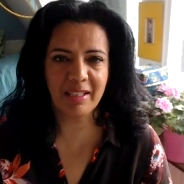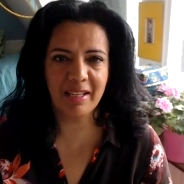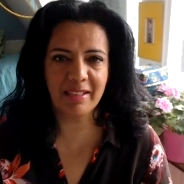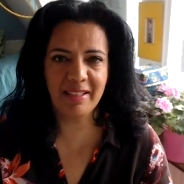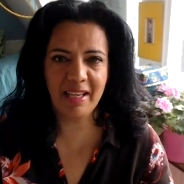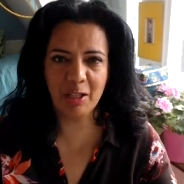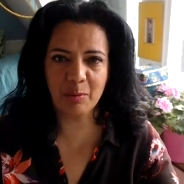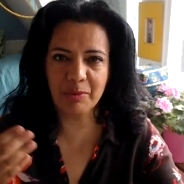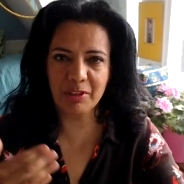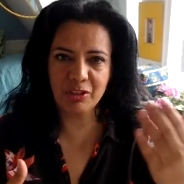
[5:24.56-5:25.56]
and
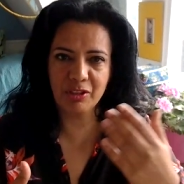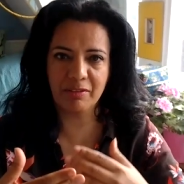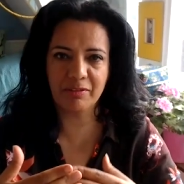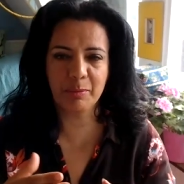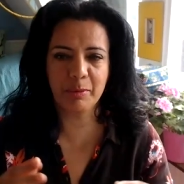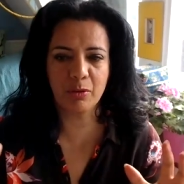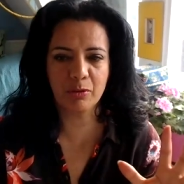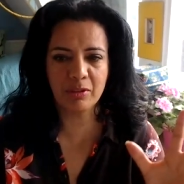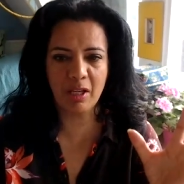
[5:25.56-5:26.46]
help this shift because